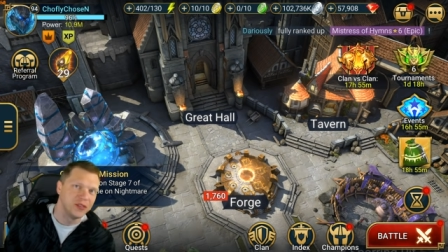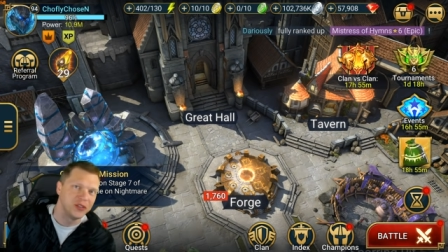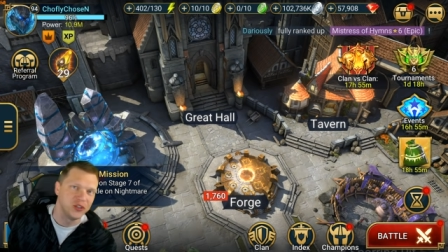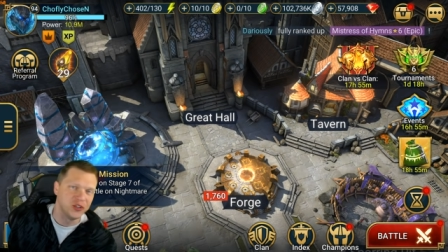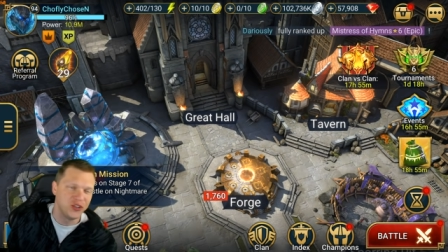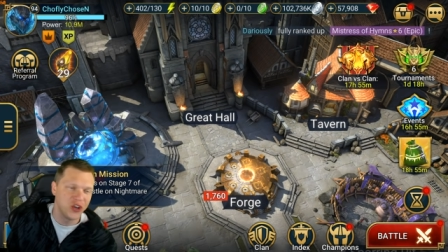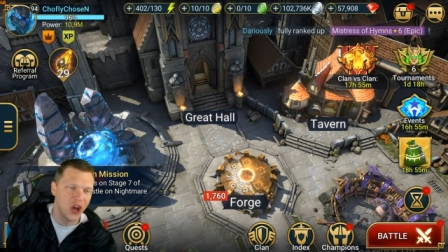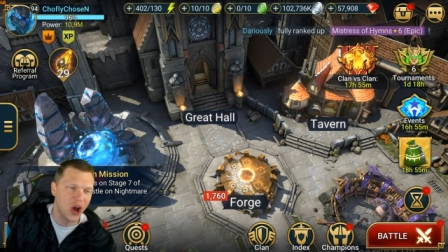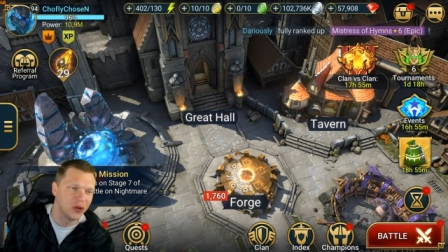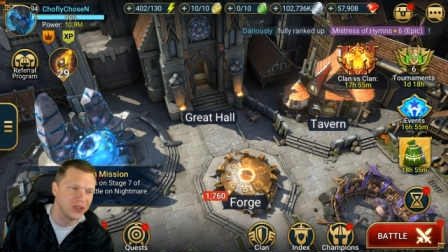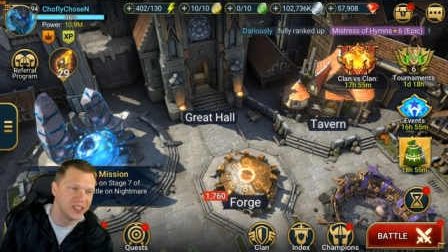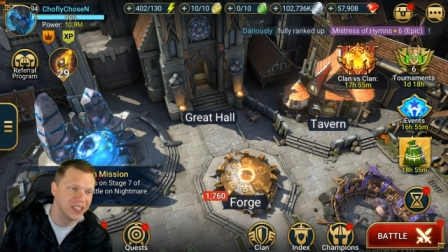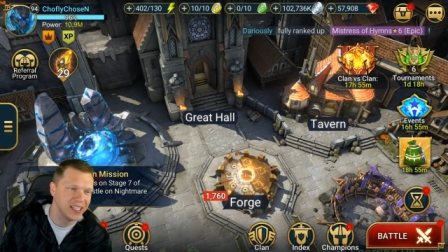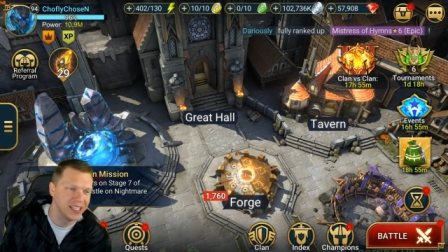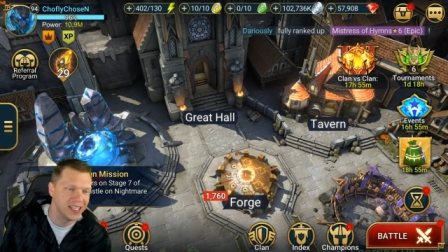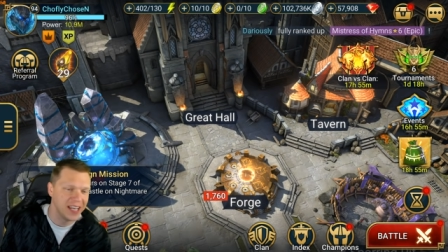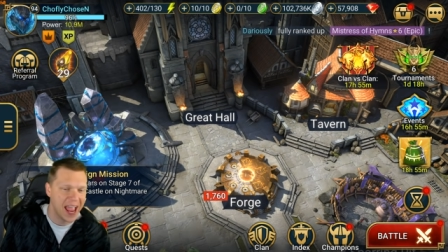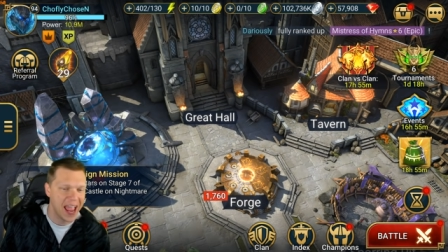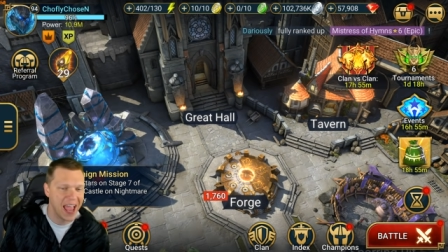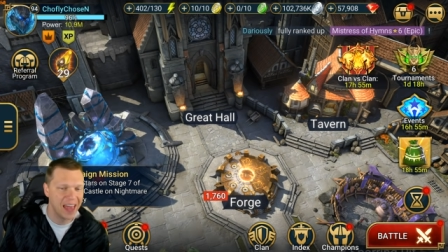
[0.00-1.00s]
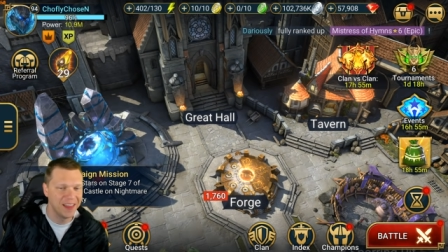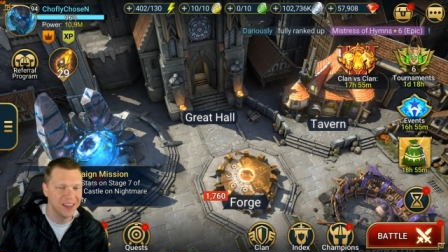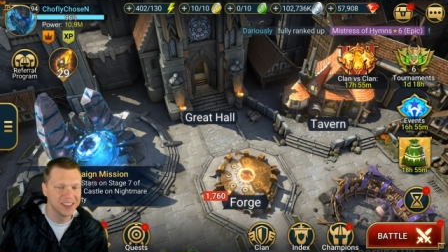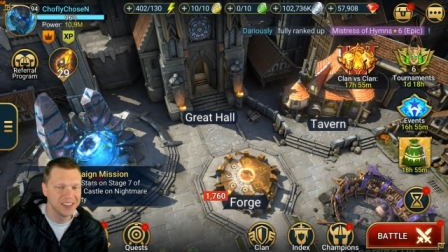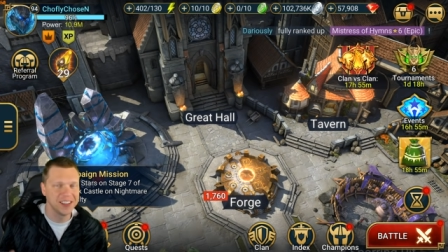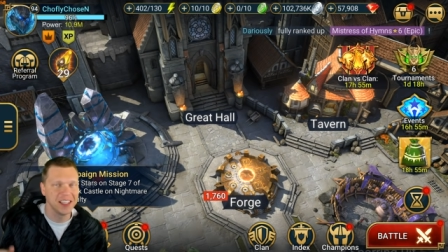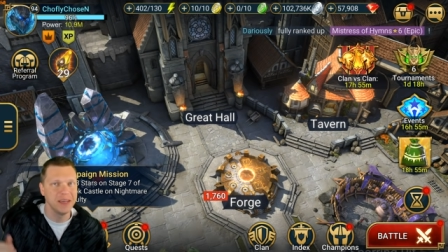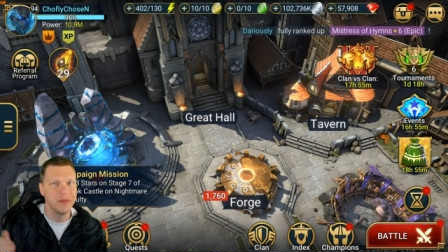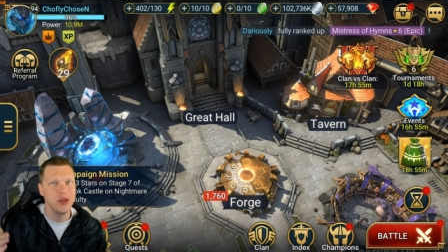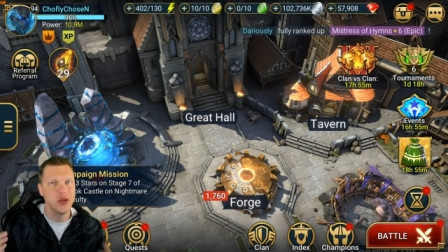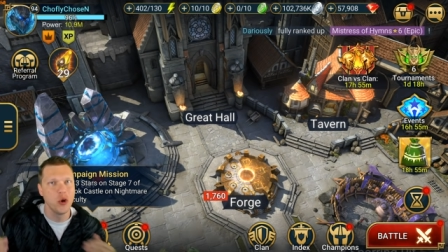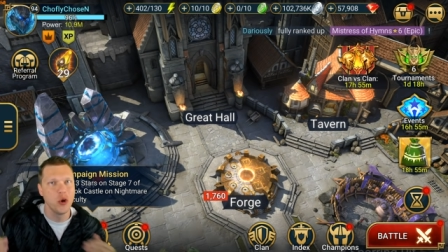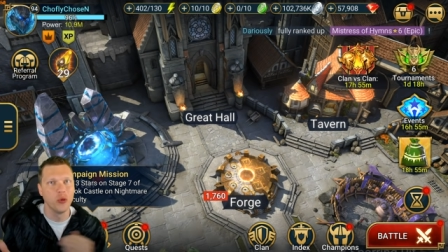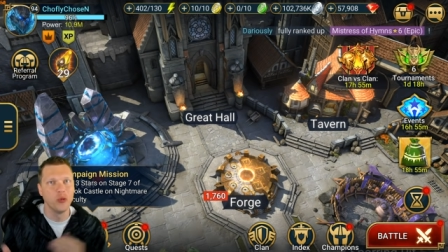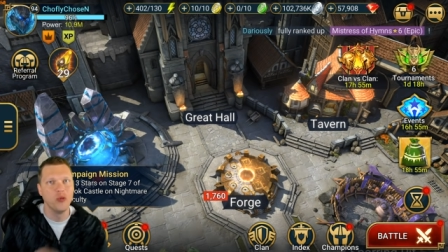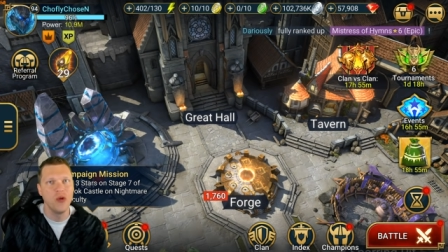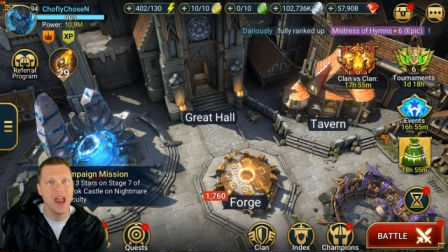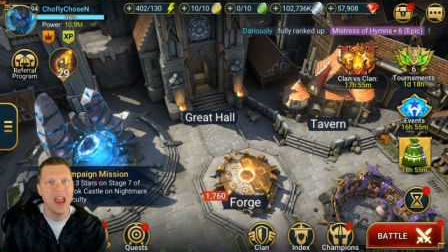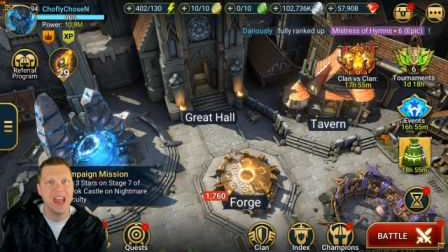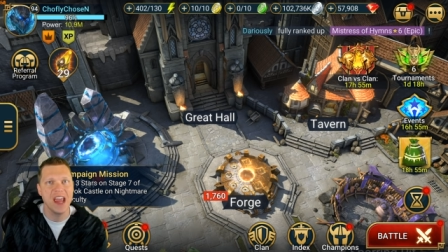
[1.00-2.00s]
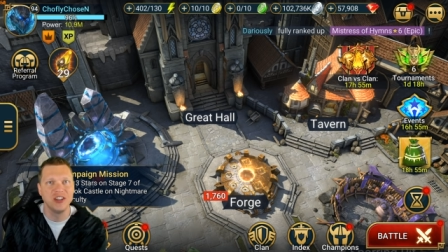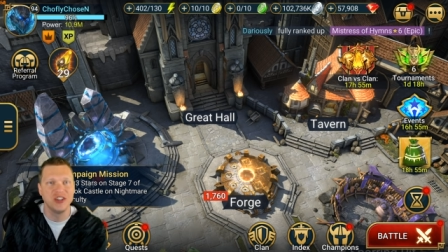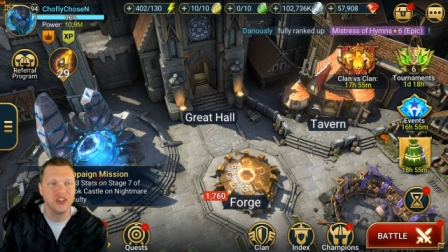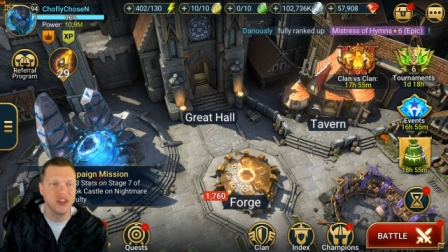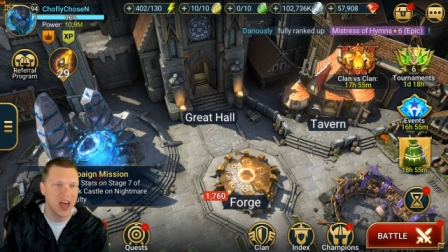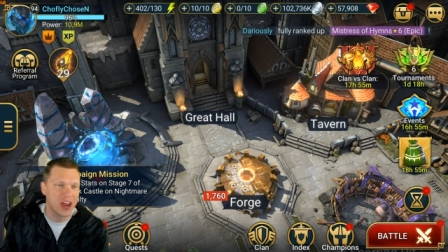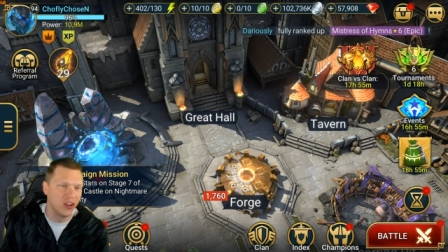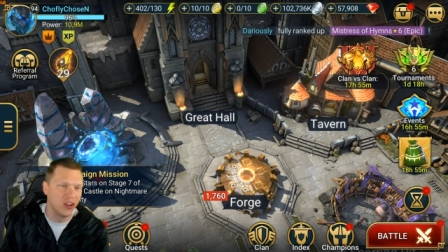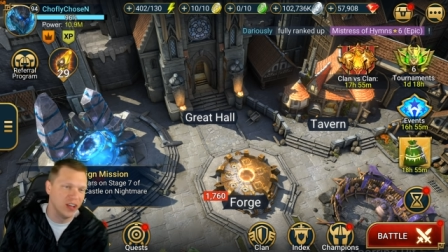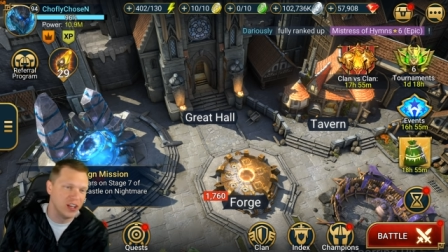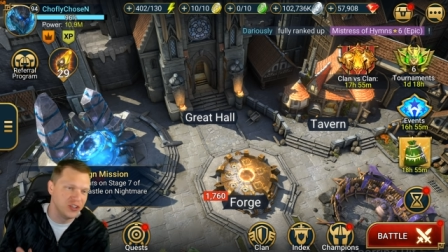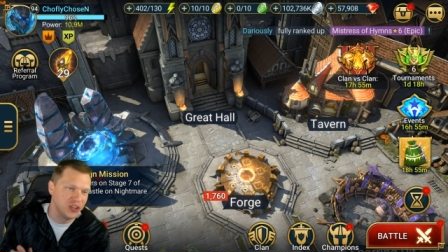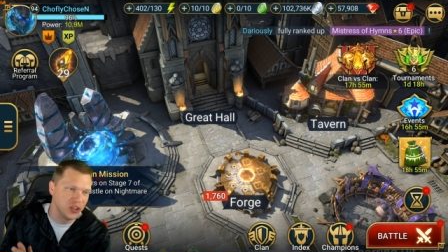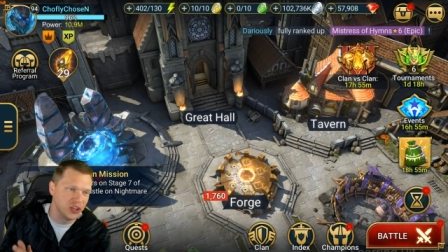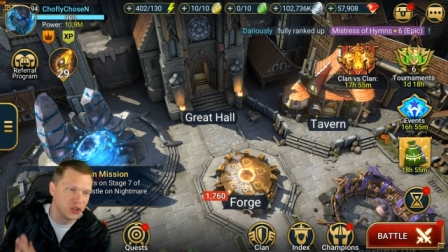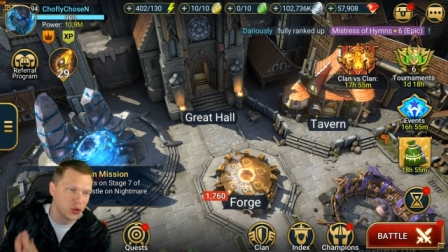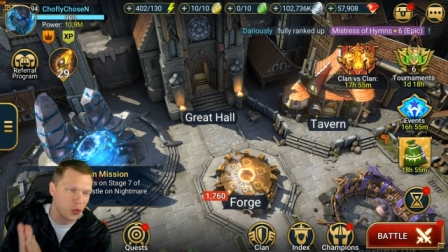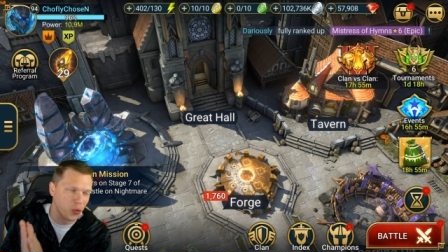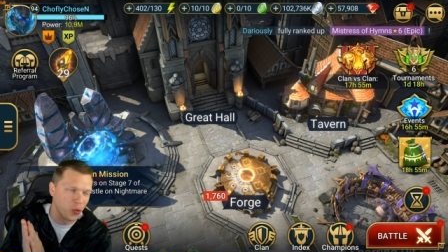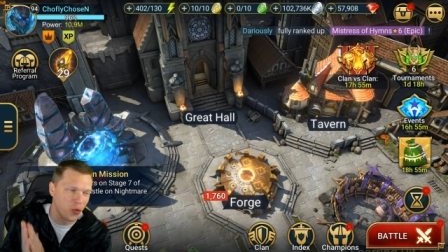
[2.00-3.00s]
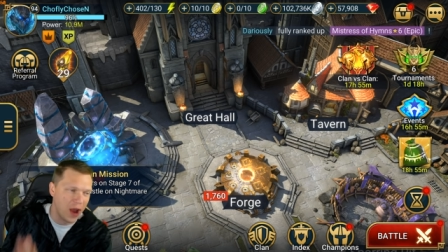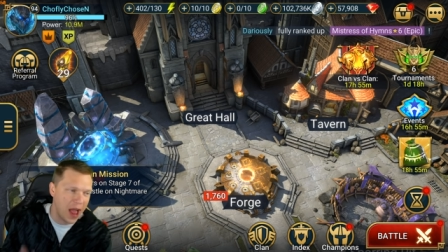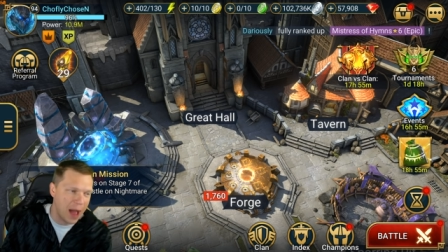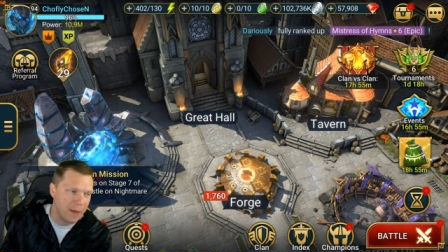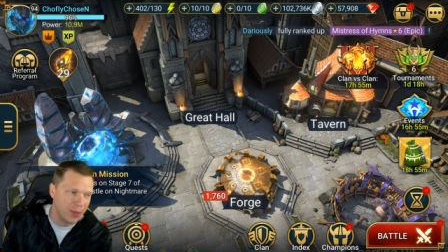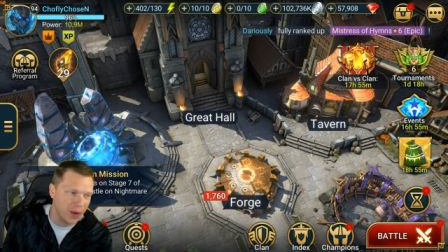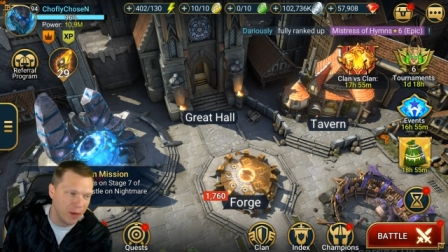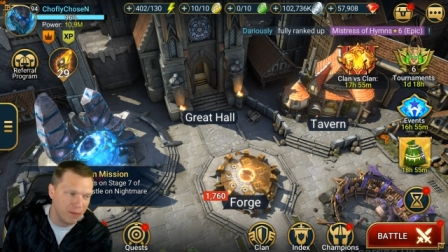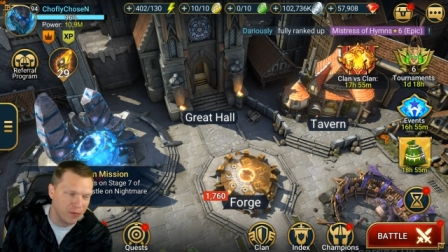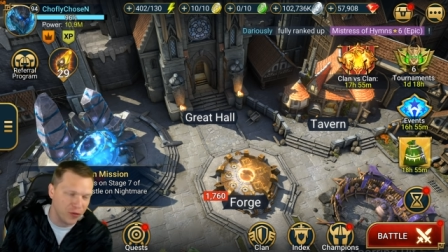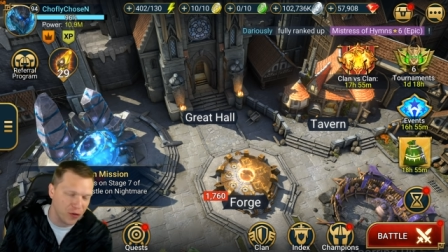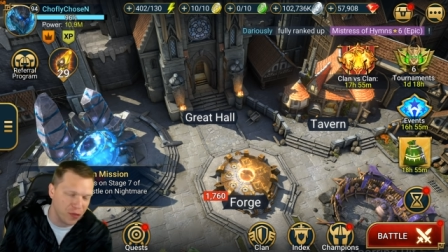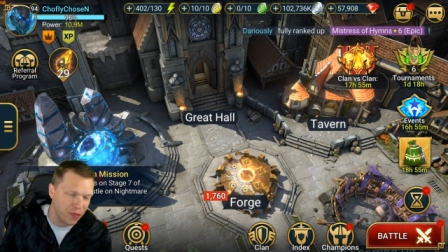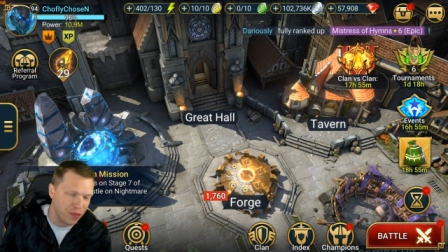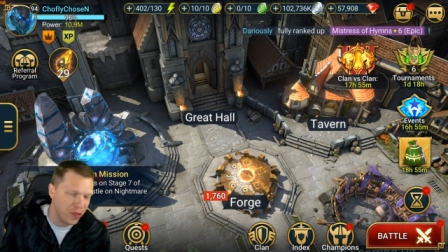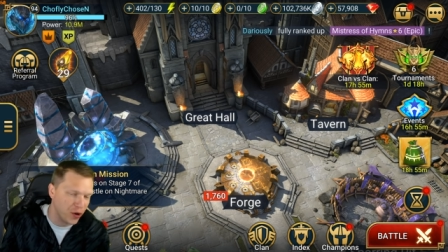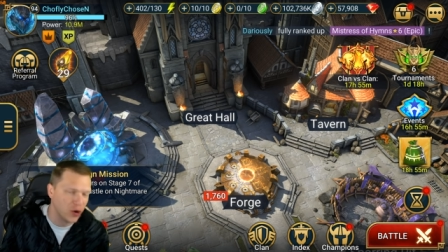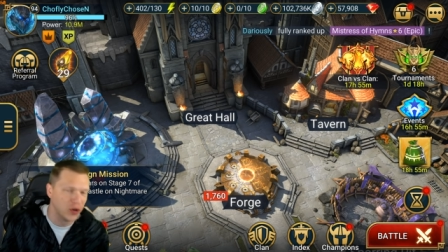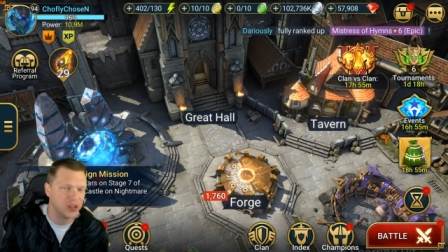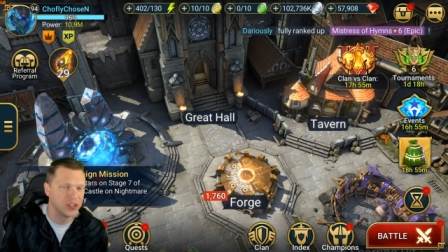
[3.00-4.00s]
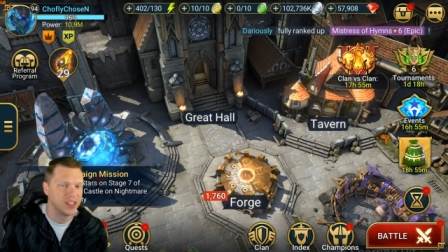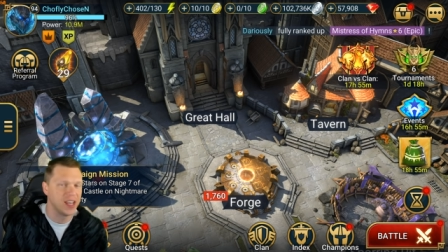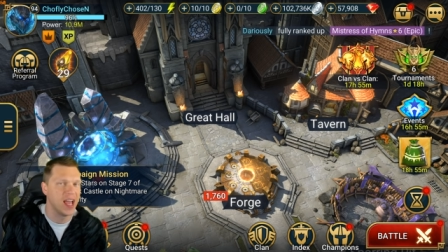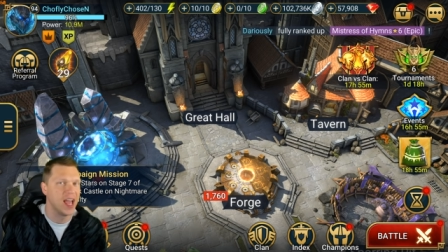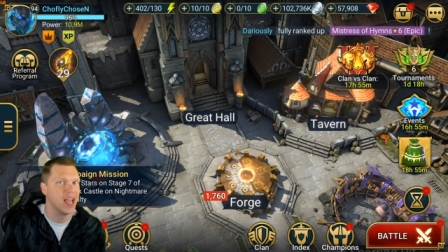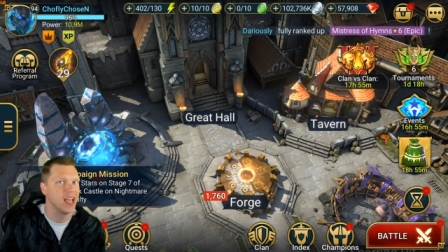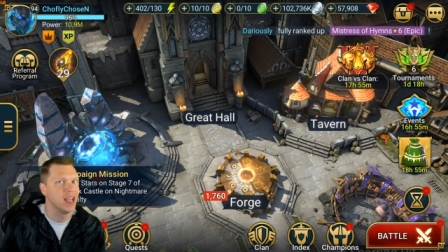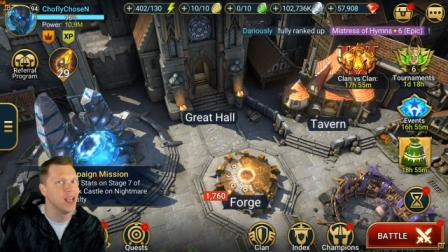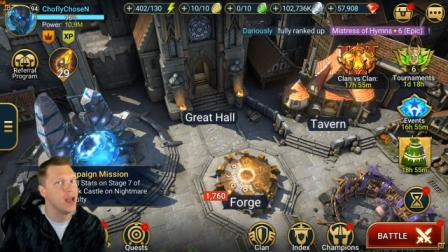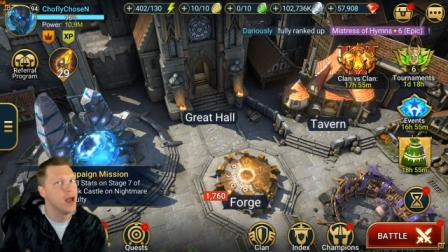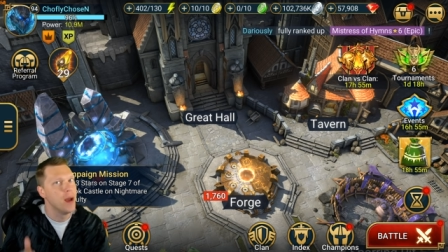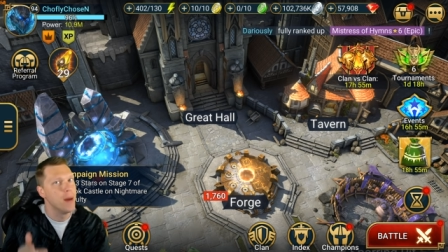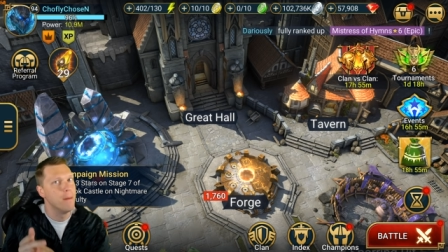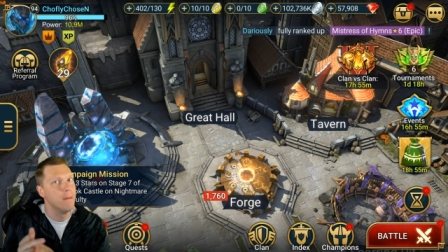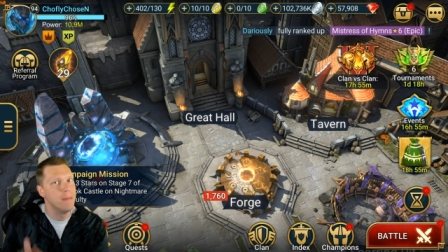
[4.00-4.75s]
This is Chosen, and this is going to be your Raid Shadow Legends wrap up for Thursday,